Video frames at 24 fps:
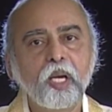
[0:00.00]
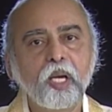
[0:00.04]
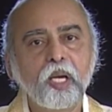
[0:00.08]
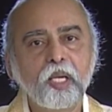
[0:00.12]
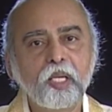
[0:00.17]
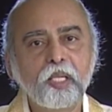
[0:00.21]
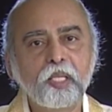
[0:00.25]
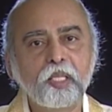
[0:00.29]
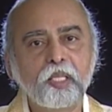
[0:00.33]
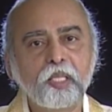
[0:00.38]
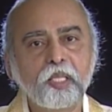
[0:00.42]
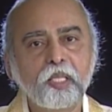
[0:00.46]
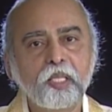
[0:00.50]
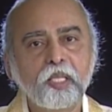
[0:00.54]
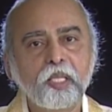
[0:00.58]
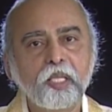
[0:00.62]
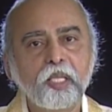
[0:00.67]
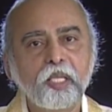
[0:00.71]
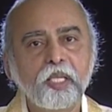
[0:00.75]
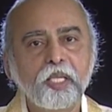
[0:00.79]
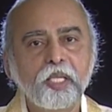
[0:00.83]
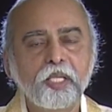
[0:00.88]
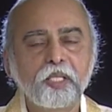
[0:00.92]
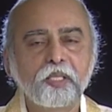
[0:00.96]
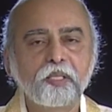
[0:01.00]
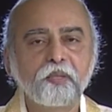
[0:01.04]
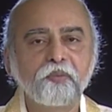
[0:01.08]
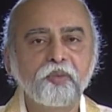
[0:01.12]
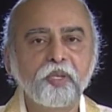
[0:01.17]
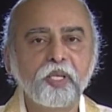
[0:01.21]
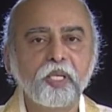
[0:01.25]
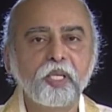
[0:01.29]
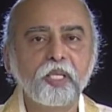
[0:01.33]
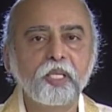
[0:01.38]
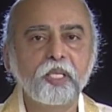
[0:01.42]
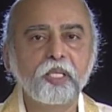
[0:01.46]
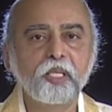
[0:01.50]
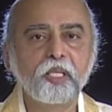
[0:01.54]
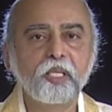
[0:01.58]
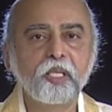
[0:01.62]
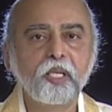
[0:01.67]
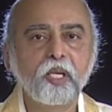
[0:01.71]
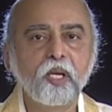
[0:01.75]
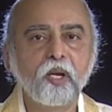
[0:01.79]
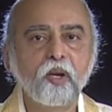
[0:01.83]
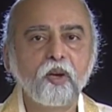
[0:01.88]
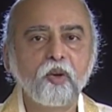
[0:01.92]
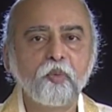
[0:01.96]
Hurt is the fear
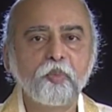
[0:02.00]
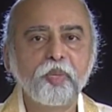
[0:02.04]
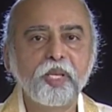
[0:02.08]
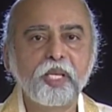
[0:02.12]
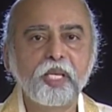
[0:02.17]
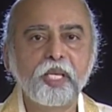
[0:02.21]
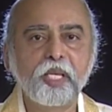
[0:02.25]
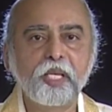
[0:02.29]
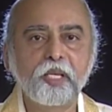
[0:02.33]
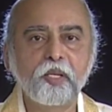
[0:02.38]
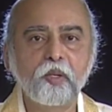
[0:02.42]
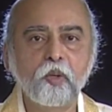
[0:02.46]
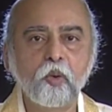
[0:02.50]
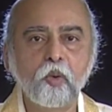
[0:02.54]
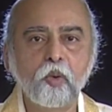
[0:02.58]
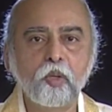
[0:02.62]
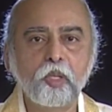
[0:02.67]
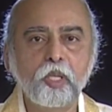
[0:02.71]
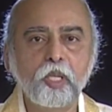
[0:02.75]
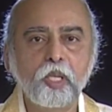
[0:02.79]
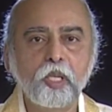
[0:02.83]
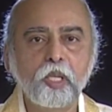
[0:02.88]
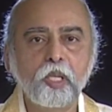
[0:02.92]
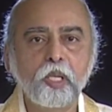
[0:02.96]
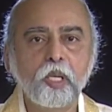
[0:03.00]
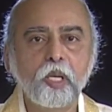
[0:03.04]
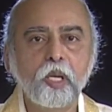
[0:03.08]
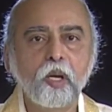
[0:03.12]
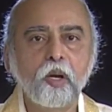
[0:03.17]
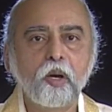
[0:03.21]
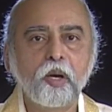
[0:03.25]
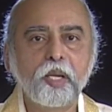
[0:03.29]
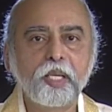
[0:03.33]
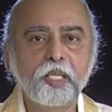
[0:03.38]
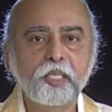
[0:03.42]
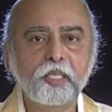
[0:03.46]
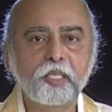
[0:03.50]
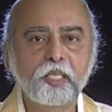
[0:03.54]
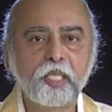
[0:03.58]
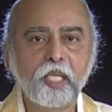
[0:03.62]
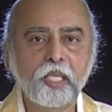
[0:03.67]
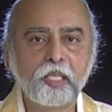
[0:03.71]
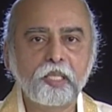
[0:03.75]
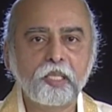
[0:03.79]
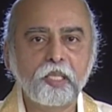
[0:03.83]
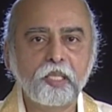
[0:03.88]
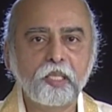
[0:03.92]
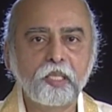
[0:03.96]
of being ignored or
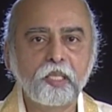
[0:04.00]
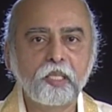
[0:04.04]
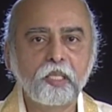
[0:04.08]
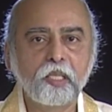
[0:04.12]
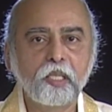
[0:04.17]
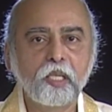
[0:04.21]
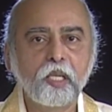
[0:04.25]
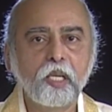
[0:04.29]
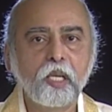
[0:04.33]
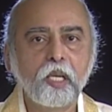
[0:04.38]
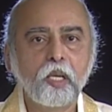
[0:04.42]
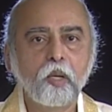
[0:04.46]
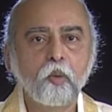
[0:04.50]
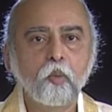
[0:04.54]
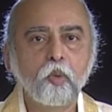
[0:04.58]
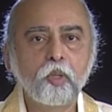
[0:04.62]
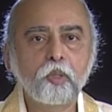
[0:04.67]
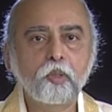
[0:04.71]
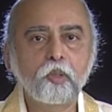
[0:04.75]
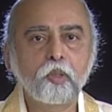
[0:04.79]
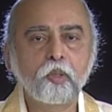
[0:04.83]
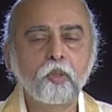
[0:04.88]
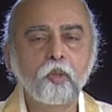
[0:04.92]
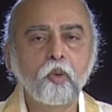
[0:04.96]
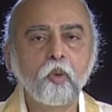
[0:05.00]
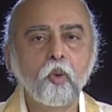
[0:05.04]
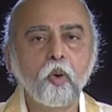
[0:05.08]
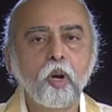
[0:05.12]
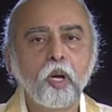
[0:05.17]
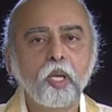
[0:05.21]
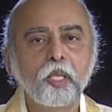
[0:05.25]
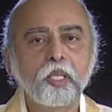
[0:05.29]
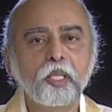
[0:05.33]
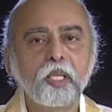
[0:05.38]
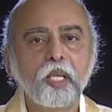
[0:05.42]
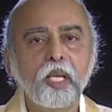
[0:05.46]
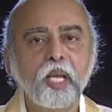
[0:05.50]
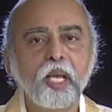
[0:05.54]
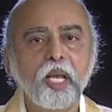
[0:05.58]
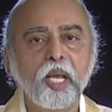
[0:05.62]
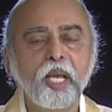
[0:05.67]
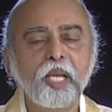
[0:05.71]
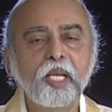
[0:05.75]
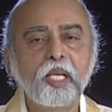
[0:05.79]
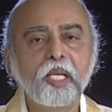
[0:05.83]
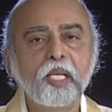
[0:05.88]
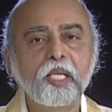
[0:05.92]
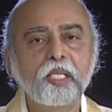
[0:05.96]
insulted. One could go on
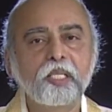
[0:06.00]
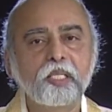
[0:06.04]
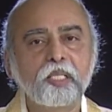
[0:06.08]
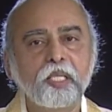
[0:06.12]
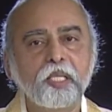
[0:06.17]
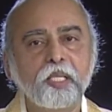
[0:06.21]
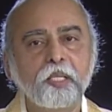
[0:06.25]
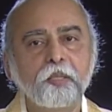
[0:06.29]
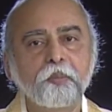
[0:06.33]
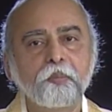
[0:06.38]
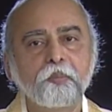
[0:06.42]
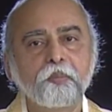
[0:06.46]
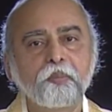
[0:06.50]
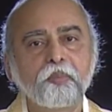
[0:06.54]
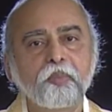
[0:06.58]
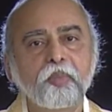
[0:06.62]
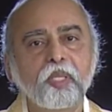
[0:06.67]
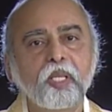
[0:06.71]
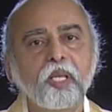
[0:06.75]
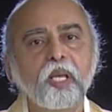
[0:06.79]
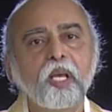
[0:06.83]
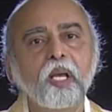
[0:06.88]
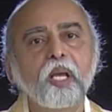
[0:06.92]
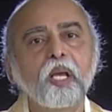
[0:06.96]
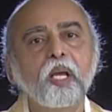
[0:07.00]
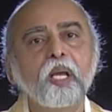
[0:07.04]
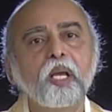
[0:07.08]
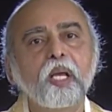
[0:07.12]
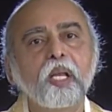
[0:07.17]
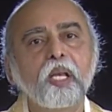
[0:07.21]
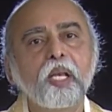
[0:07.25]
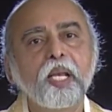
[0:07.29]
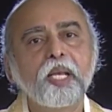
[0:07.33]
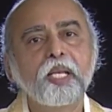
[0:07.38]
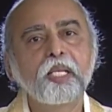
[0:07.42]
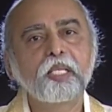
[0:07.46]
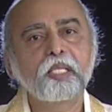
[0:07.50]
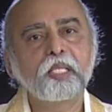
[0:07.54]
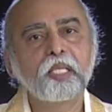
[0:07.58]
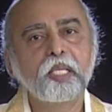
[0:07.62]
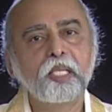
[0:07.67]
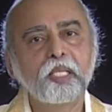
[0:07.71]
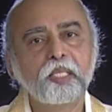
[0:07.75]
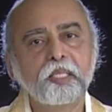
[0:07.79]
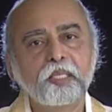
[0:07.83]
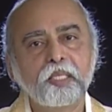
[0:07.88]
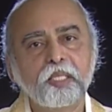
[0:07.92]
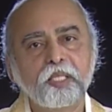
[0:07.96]
endlessly. Let us
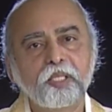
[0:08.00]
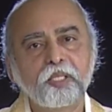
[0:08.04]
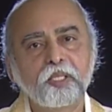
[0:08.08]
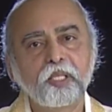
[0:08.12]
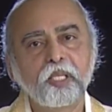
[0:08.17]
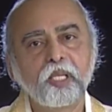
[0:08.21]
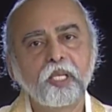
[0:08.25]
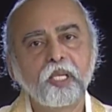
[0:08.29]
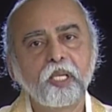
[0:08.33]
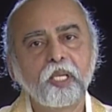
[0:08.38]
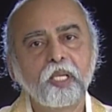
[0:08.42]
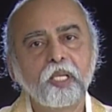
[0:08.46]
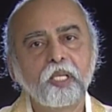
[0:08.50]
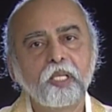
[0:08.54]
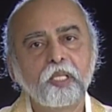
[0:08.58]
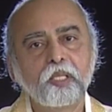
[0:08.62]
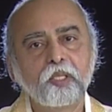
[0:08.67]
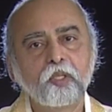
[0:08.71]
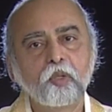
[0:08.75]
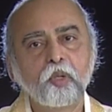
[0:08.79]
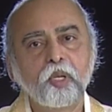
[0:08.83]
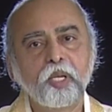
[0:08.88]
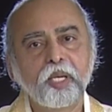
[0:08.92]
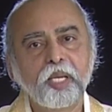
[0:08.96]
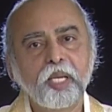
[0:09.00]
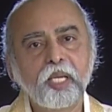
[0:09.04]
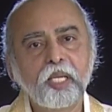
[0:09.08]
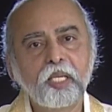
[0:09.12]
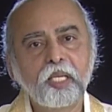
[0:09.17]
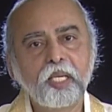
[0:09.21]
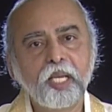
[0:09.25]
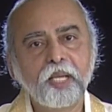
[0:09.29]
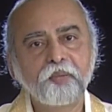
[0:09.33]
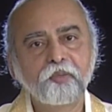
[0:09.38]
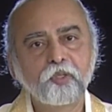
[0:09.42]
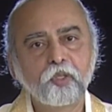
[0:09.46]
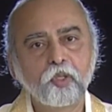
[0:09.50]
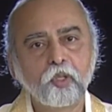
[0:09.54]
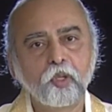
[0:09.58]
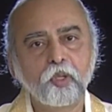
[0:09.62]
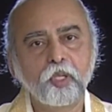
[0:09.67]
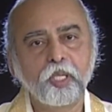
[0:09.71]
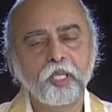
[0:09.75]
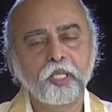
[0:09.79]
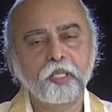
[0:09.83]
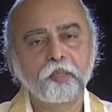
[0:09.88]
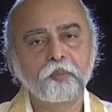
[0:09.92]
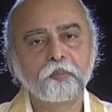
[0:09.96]
learn this through a real life
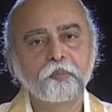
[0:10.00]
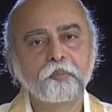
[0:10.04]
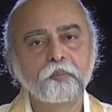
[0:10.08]
story.